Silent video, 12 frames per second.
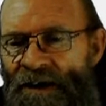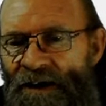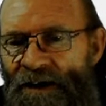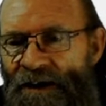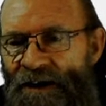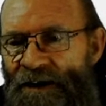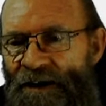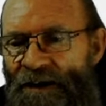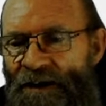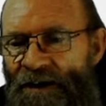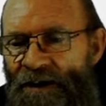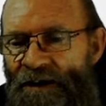
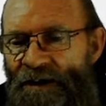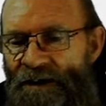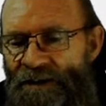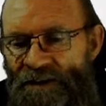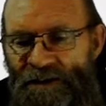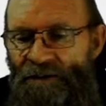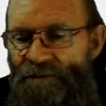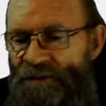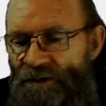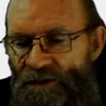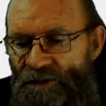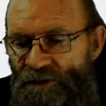And I think I'm
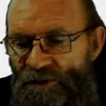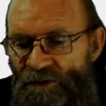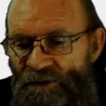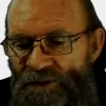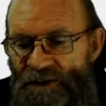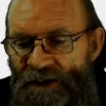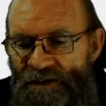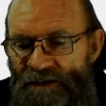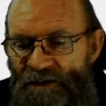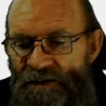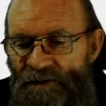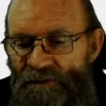going to conclude that
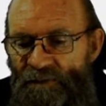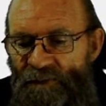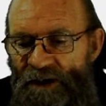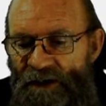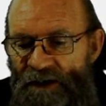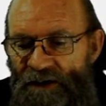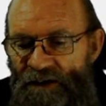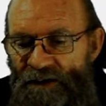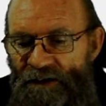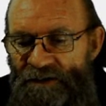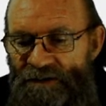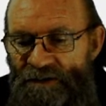
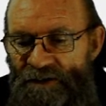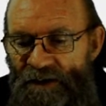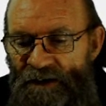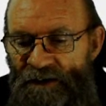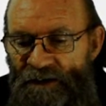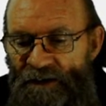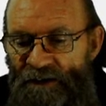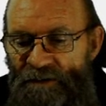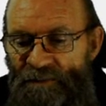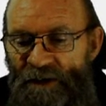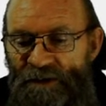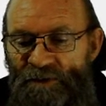by just looking at our
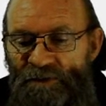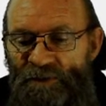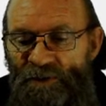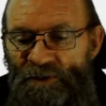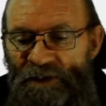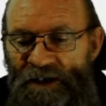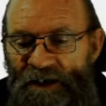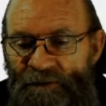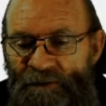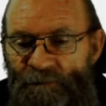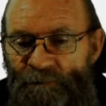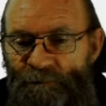e-manual viewer again.